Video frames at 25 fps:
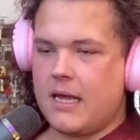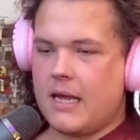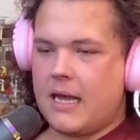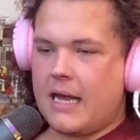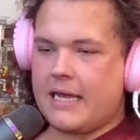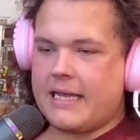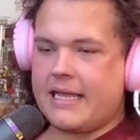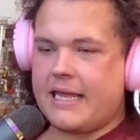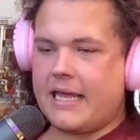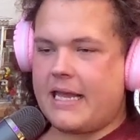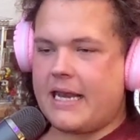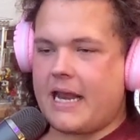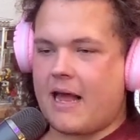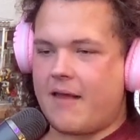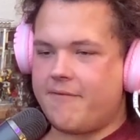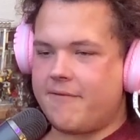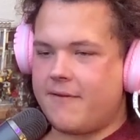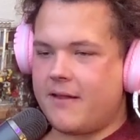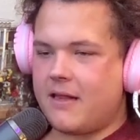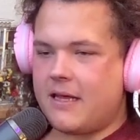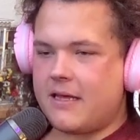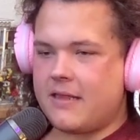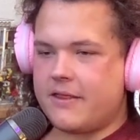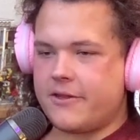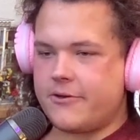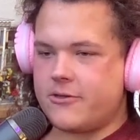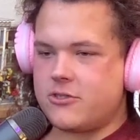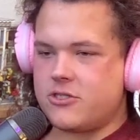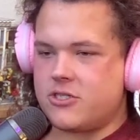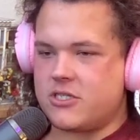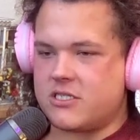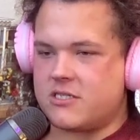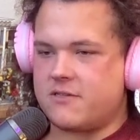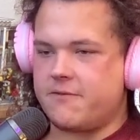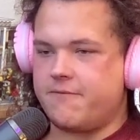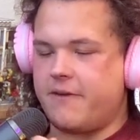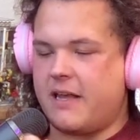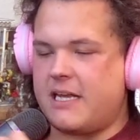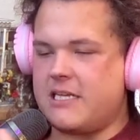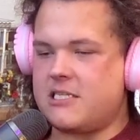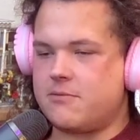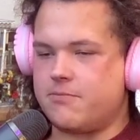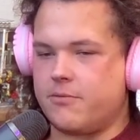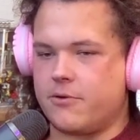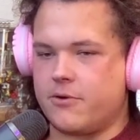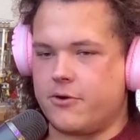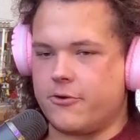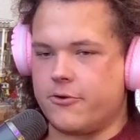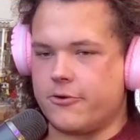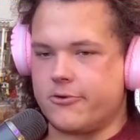Again, I feel like there's just
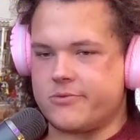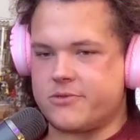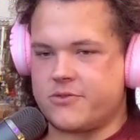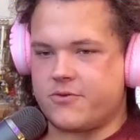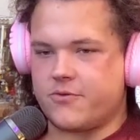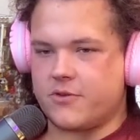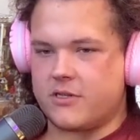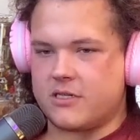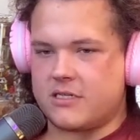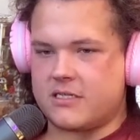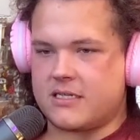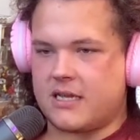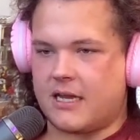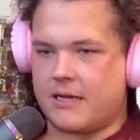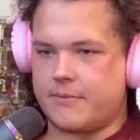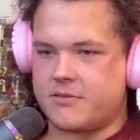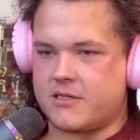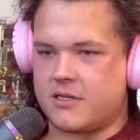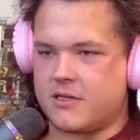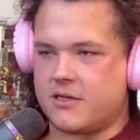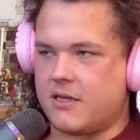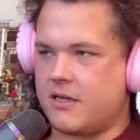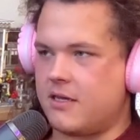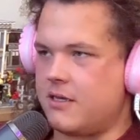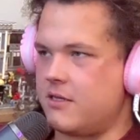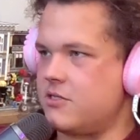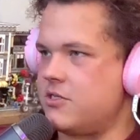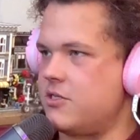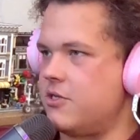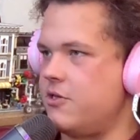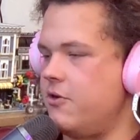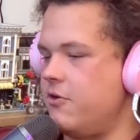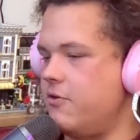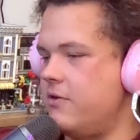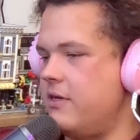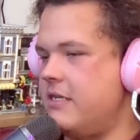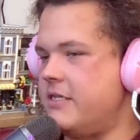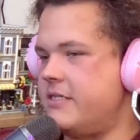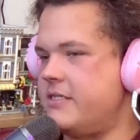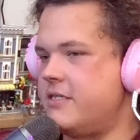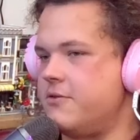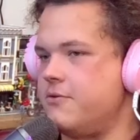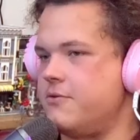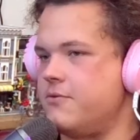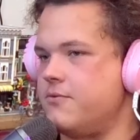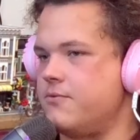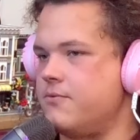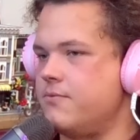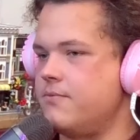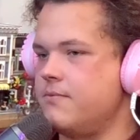Facebook groups for these types of things. You don't need
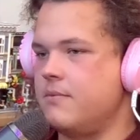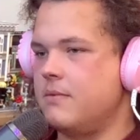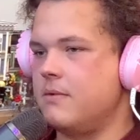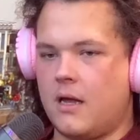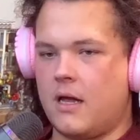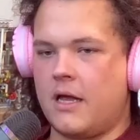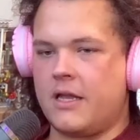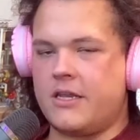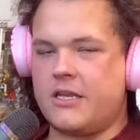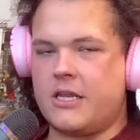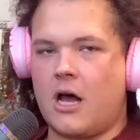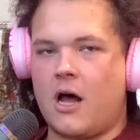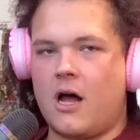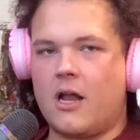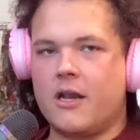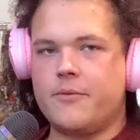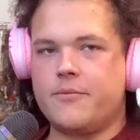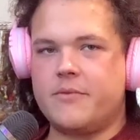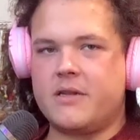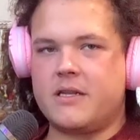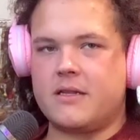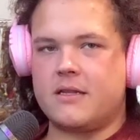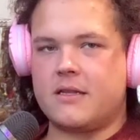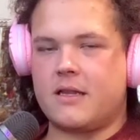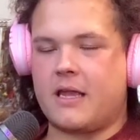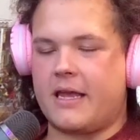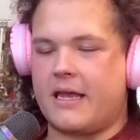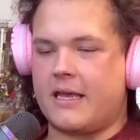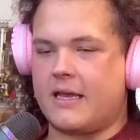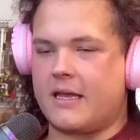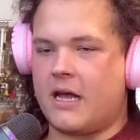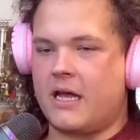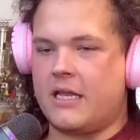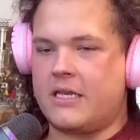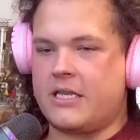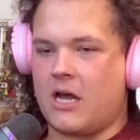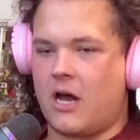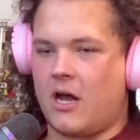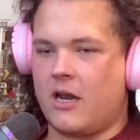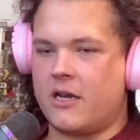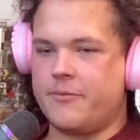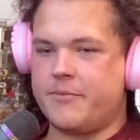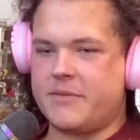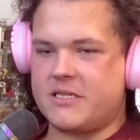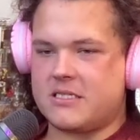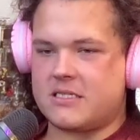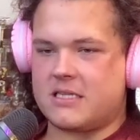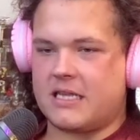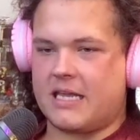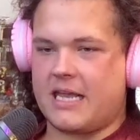to
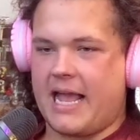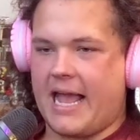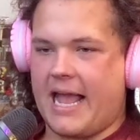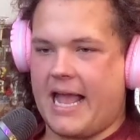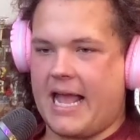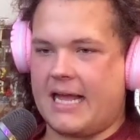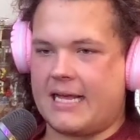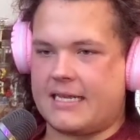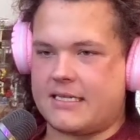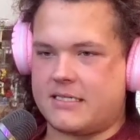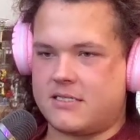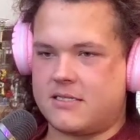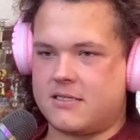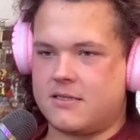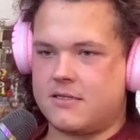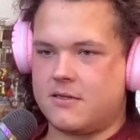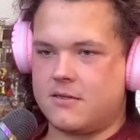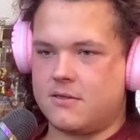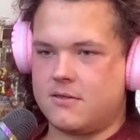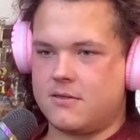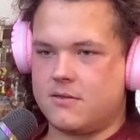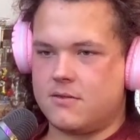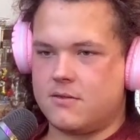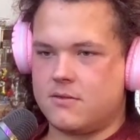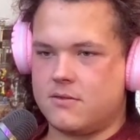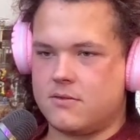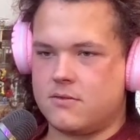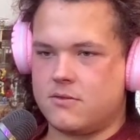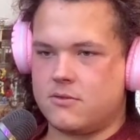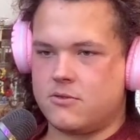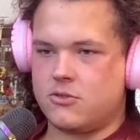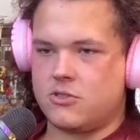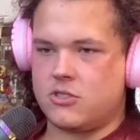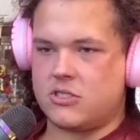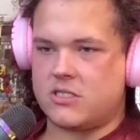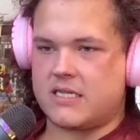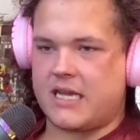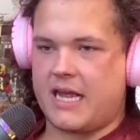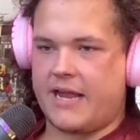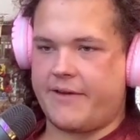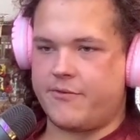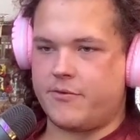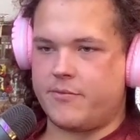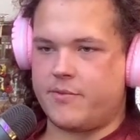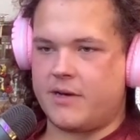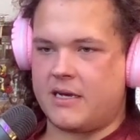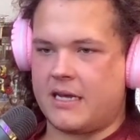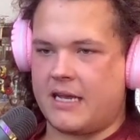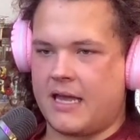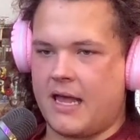anonymously ask just
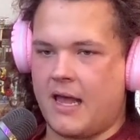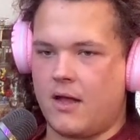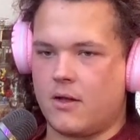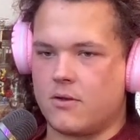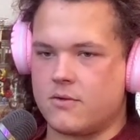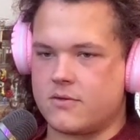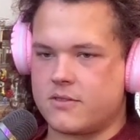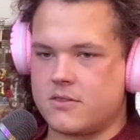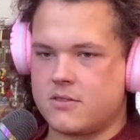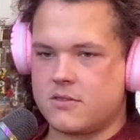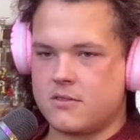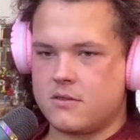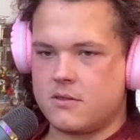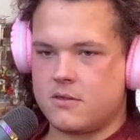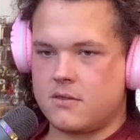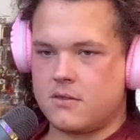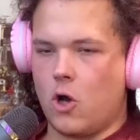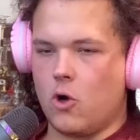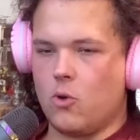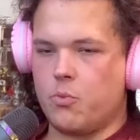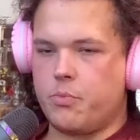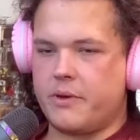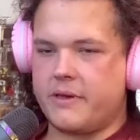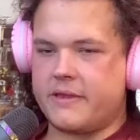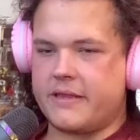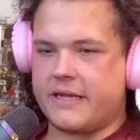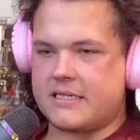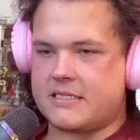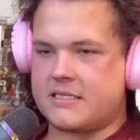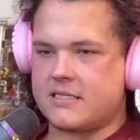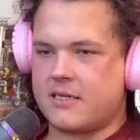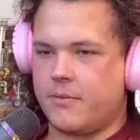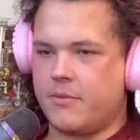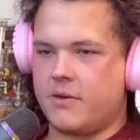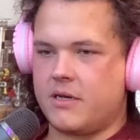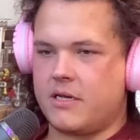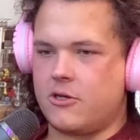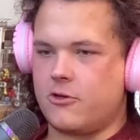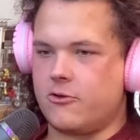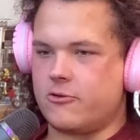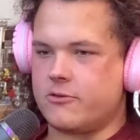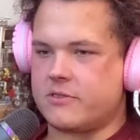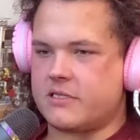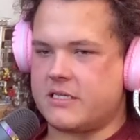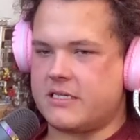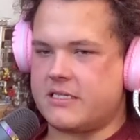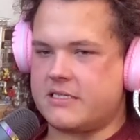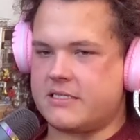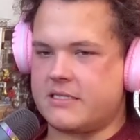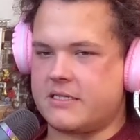everybody else, hoping that somebody who
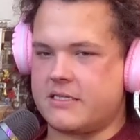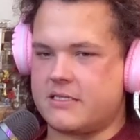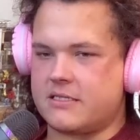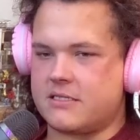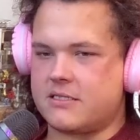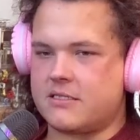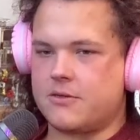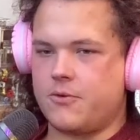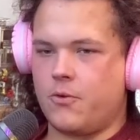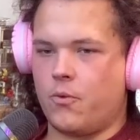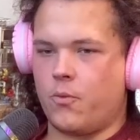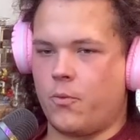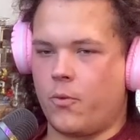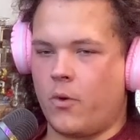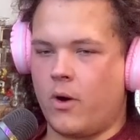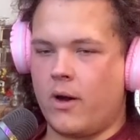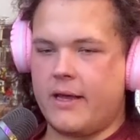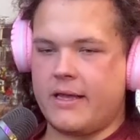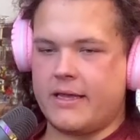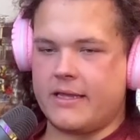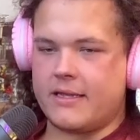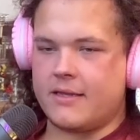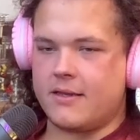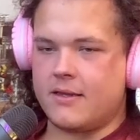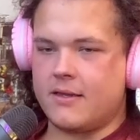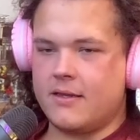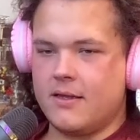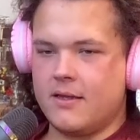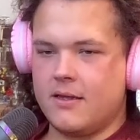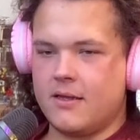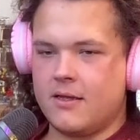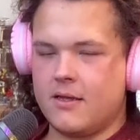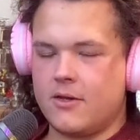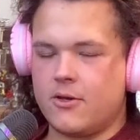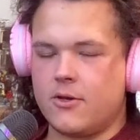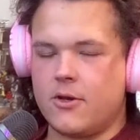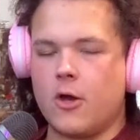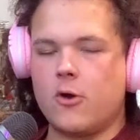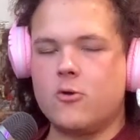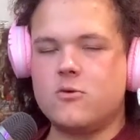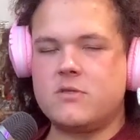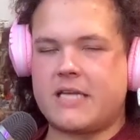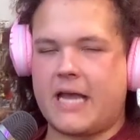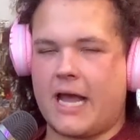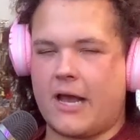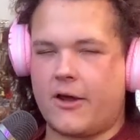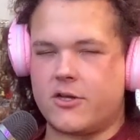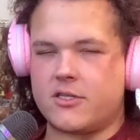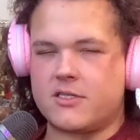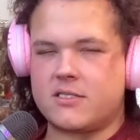sees this, one, knows
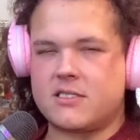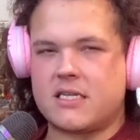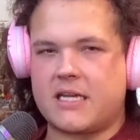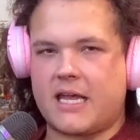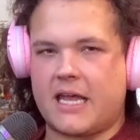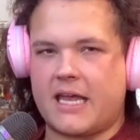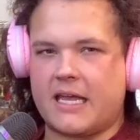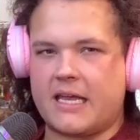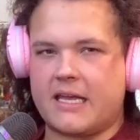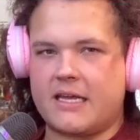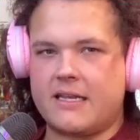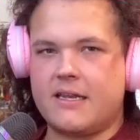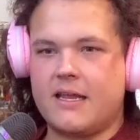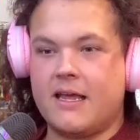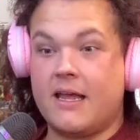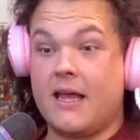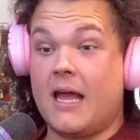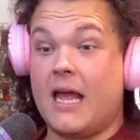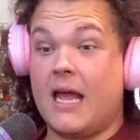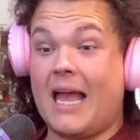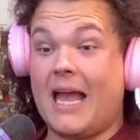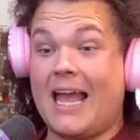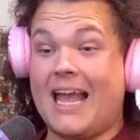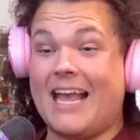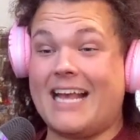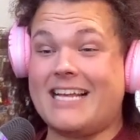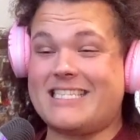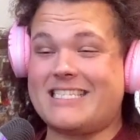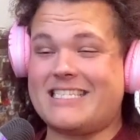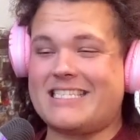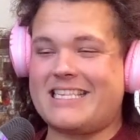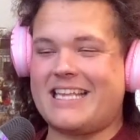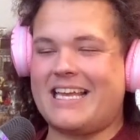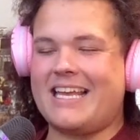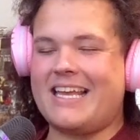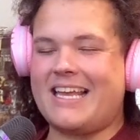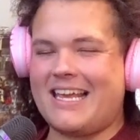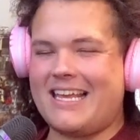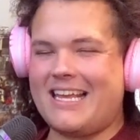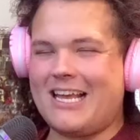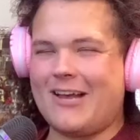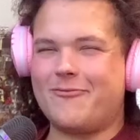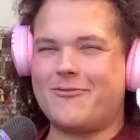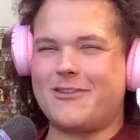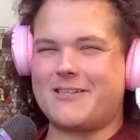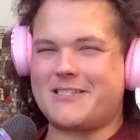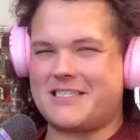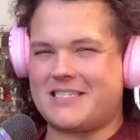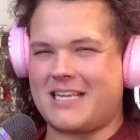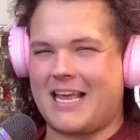how to skate, is thinking
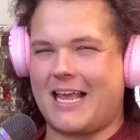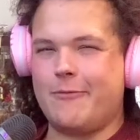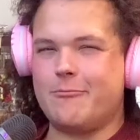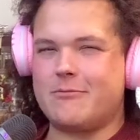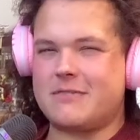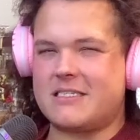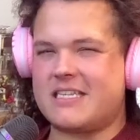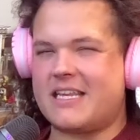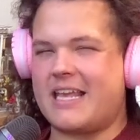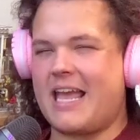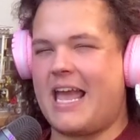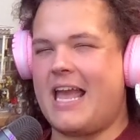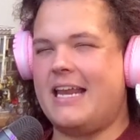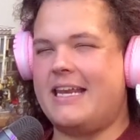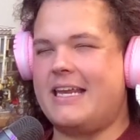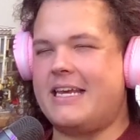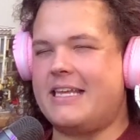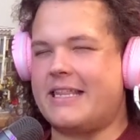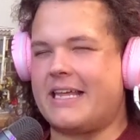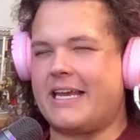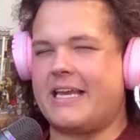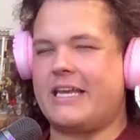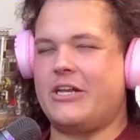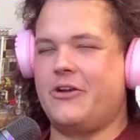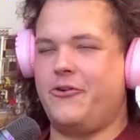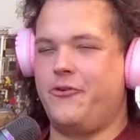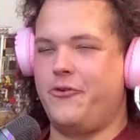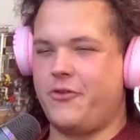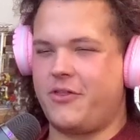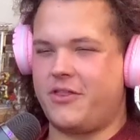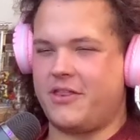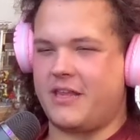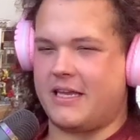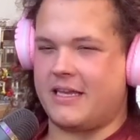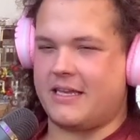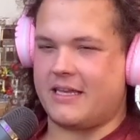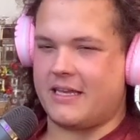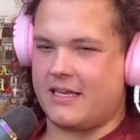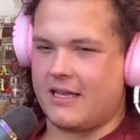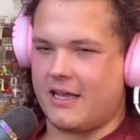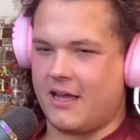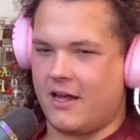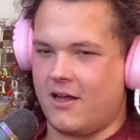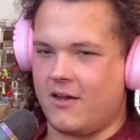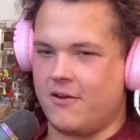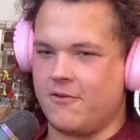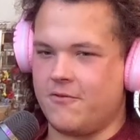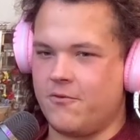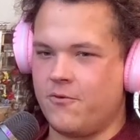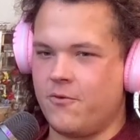of the same skating that you're thinking
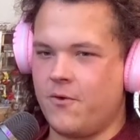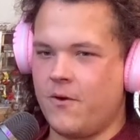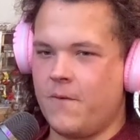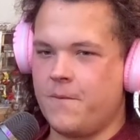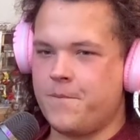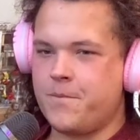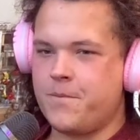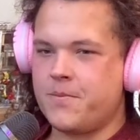of,